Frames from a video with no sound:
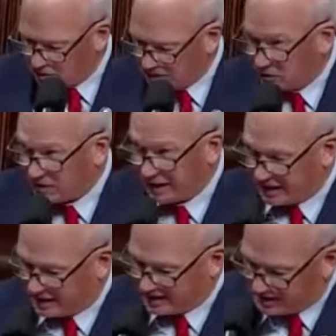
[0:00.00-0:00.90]
old go to
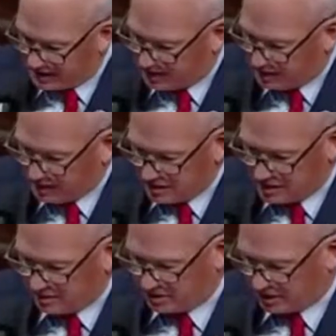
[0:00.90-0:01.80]
AIT
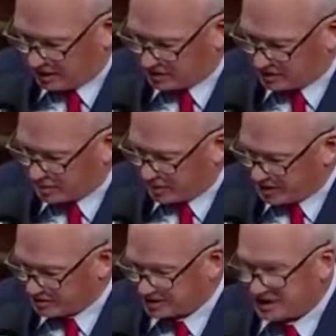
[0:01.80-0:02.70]
to be taught their
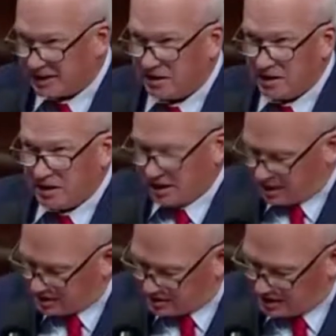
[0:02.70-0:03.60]
specialty and
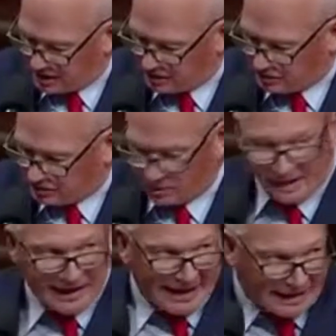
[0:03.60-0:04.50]
continue to
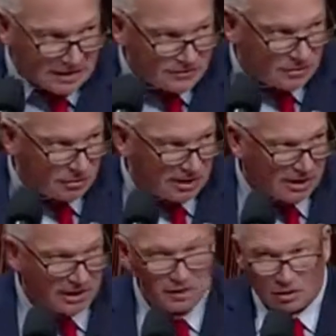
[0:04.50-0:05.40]
be on active
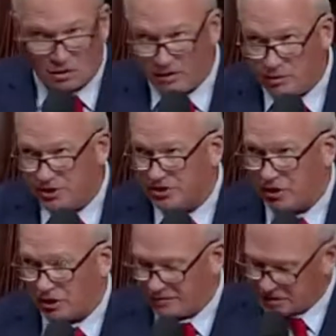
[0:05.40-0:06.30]
duty or in the
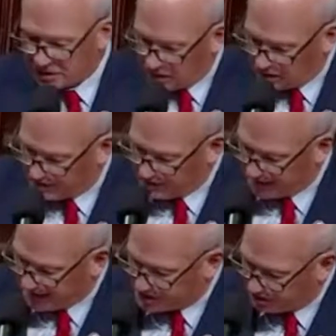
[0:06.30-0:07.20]
reserves or in the
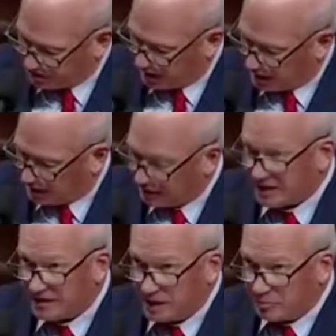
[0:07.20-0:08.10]
National Guard
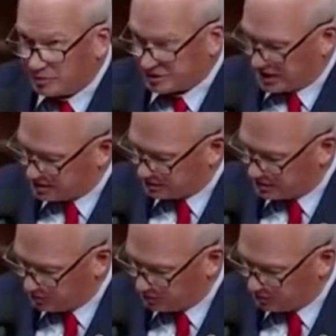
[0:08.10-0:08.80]
and then potentially